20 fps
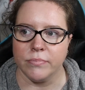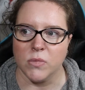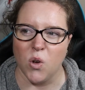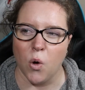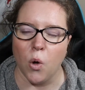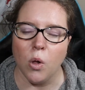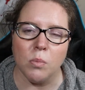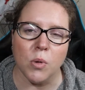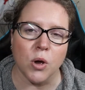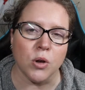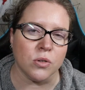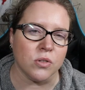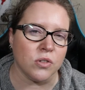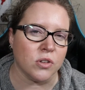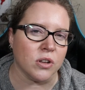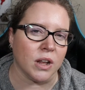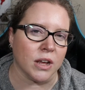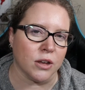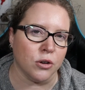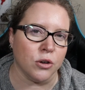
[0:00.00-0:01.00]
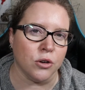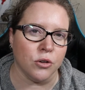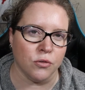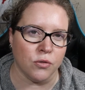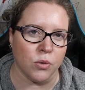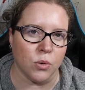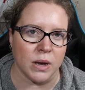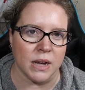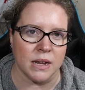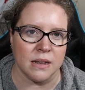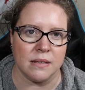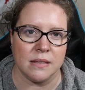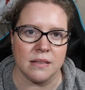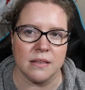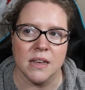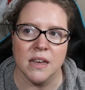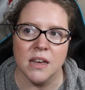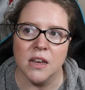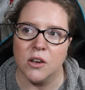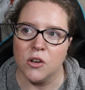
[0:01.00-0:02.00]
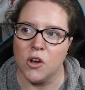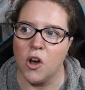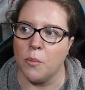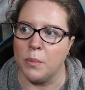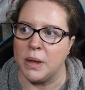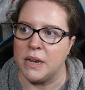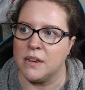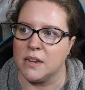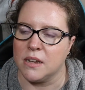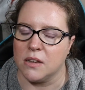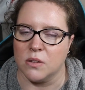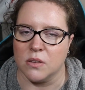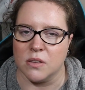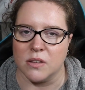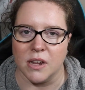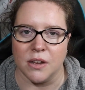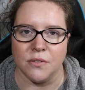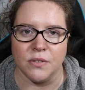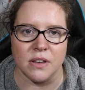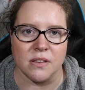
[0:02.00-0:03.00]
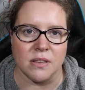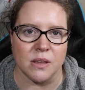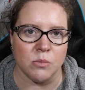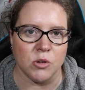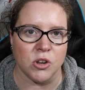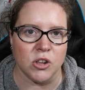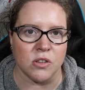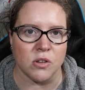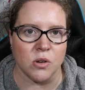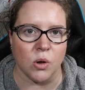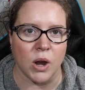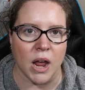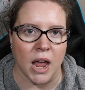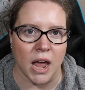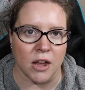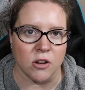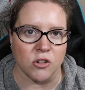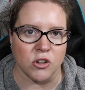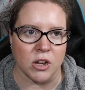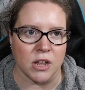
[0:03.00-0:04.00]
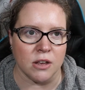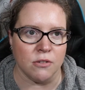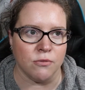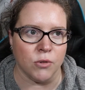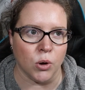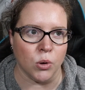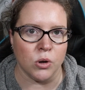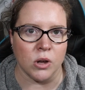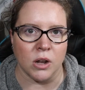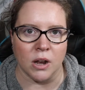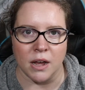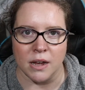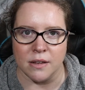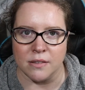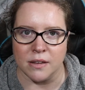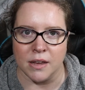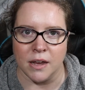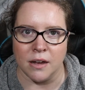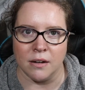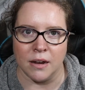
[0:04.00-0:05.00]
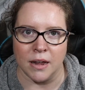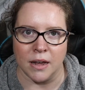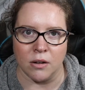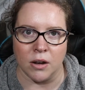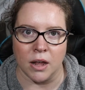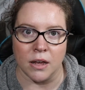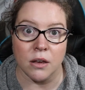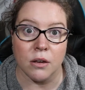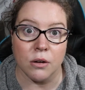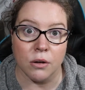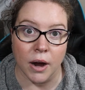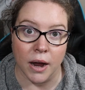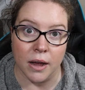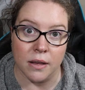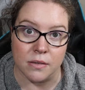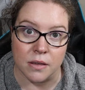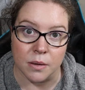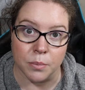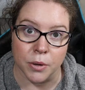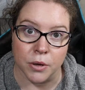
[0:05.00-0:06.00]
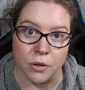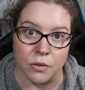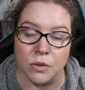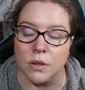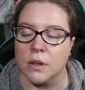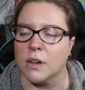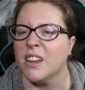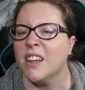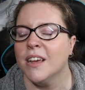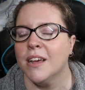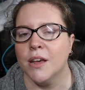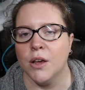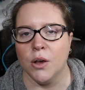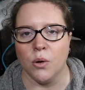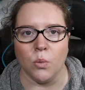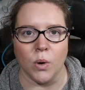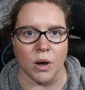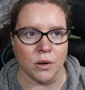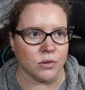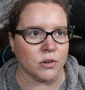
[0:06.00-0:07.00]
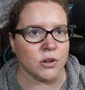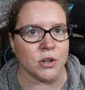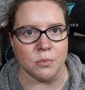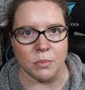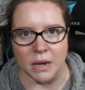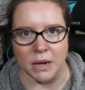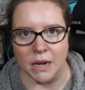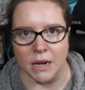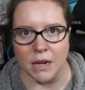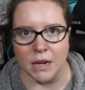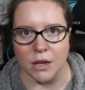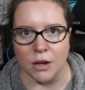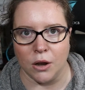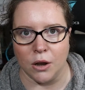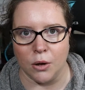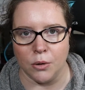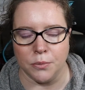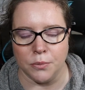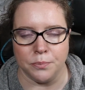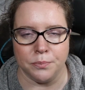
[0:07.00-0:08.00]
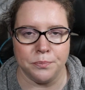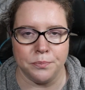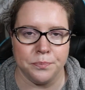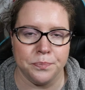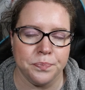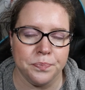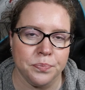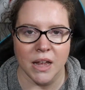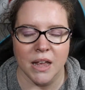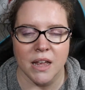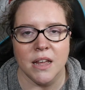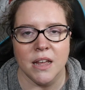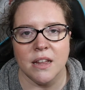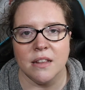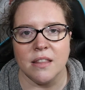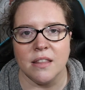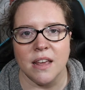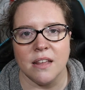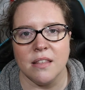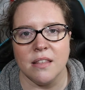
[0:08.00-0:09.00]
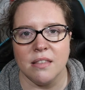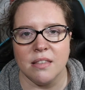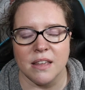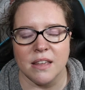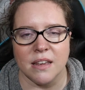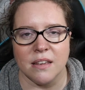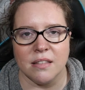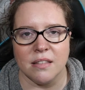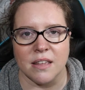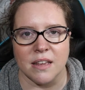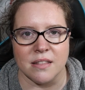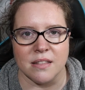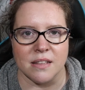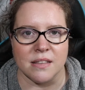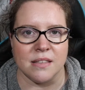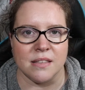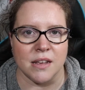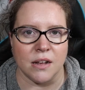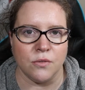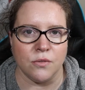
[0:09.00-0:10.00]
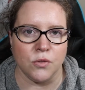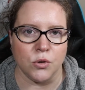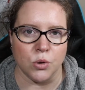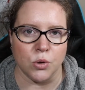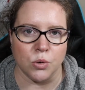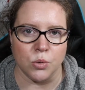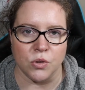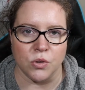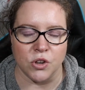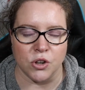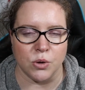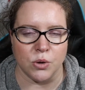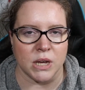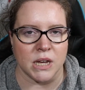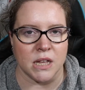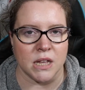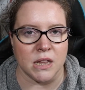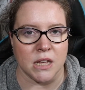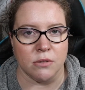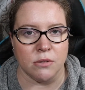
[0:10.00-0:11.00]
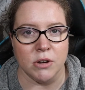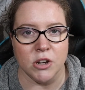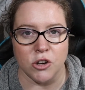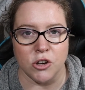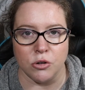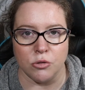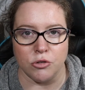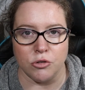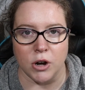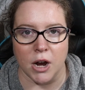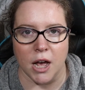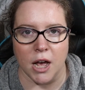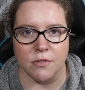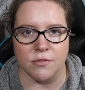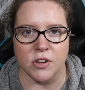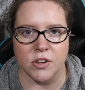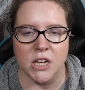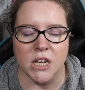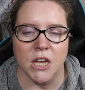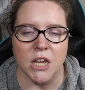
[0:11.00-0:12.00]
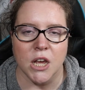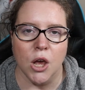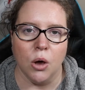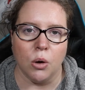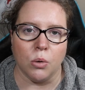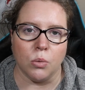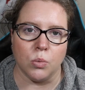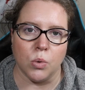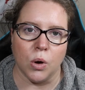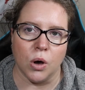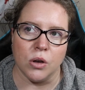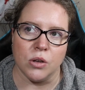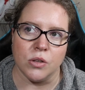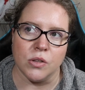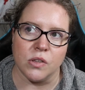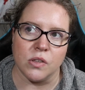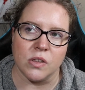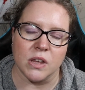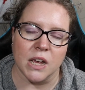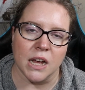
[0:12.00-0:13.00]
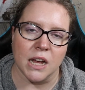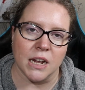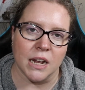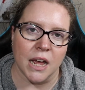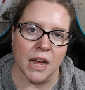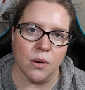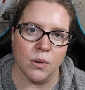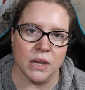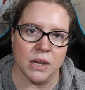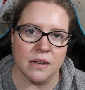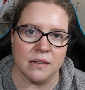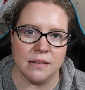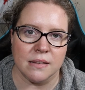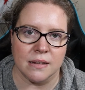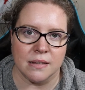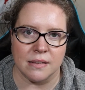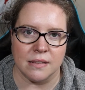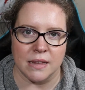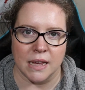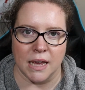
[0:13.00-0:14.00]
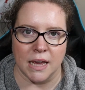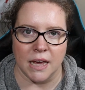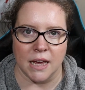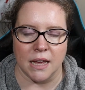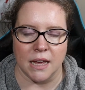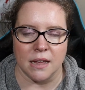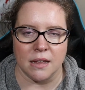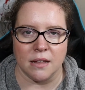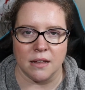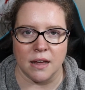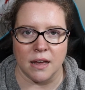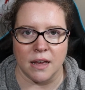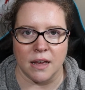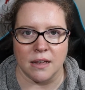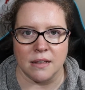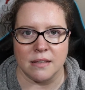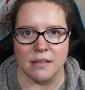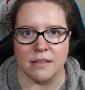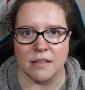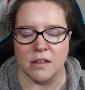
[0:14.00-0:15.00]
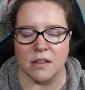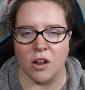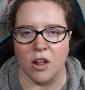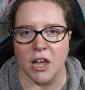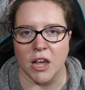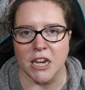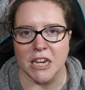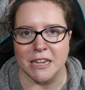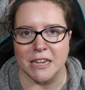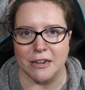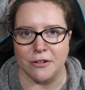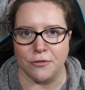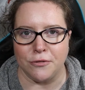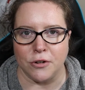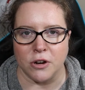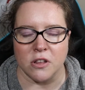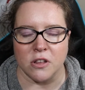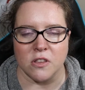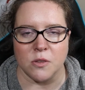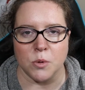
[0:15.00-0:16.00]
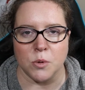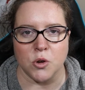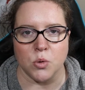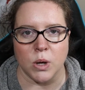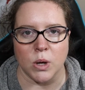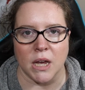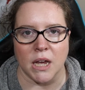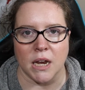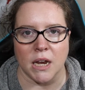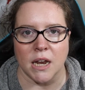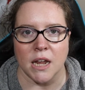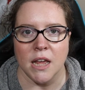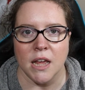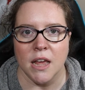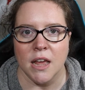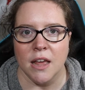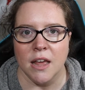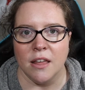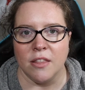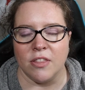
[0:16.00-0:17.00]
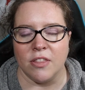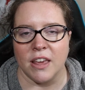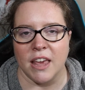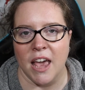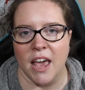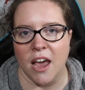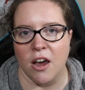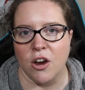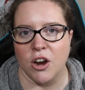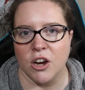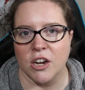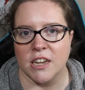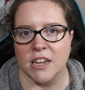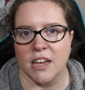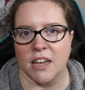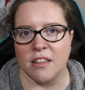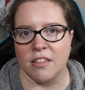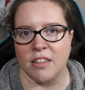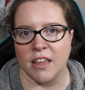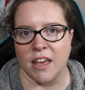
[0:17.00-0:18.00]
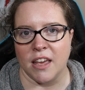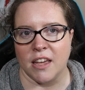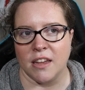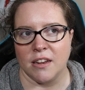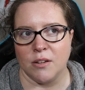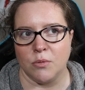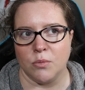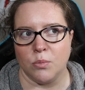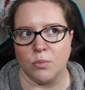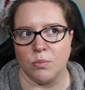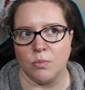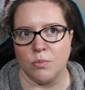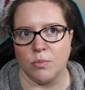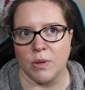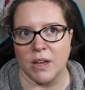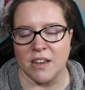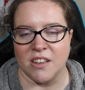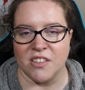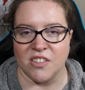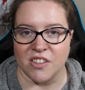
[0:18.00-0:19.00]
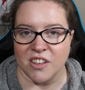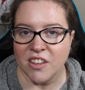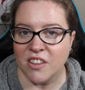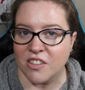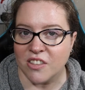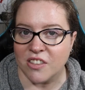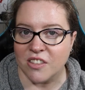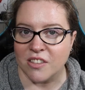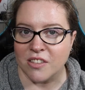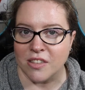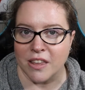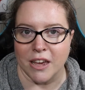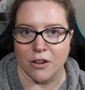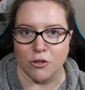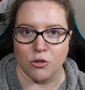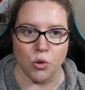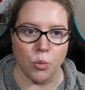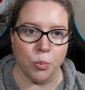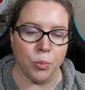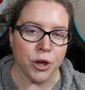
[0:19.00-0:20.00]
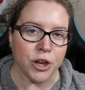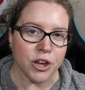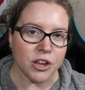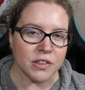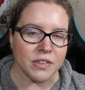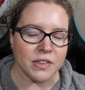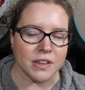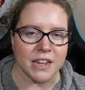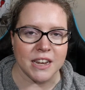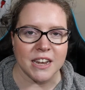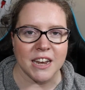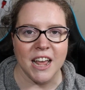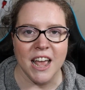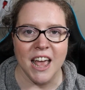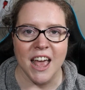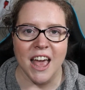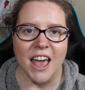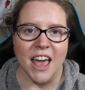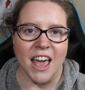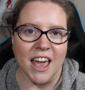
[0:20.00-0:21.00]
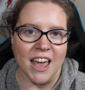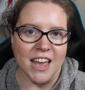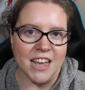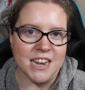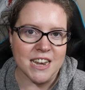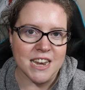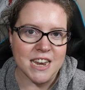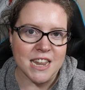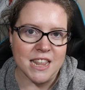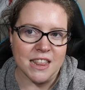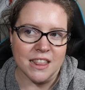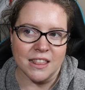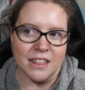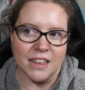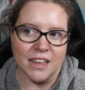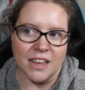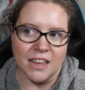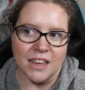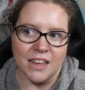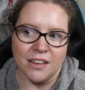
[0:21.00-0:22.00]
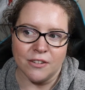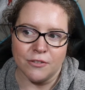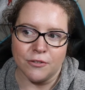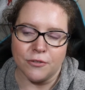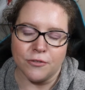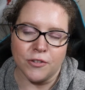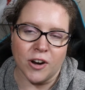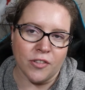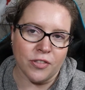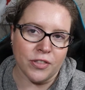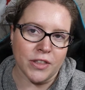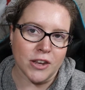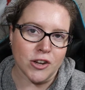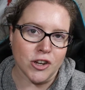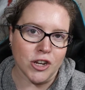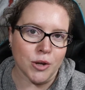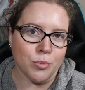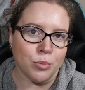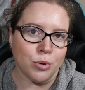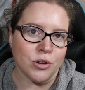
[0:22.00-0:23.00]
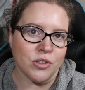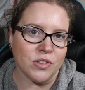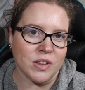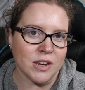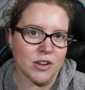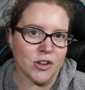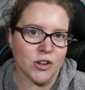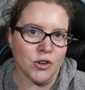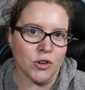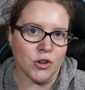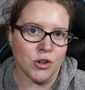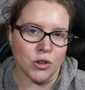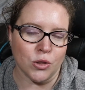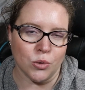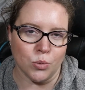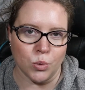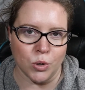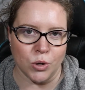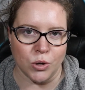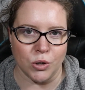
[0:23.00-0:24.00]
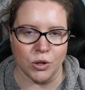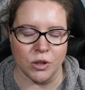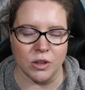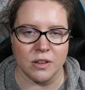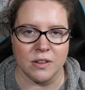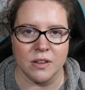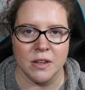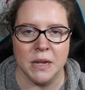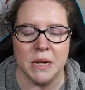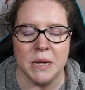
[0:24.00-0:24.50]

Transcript: almost like her voice commenting on stuff except she's not actually vocalizing out loud like a crazy person whilst completely alone. The other thing that the self-talk was doing in the original draft was allowing us to see a slight difference between the character that exists, the actual person, and the front that she presented to the world.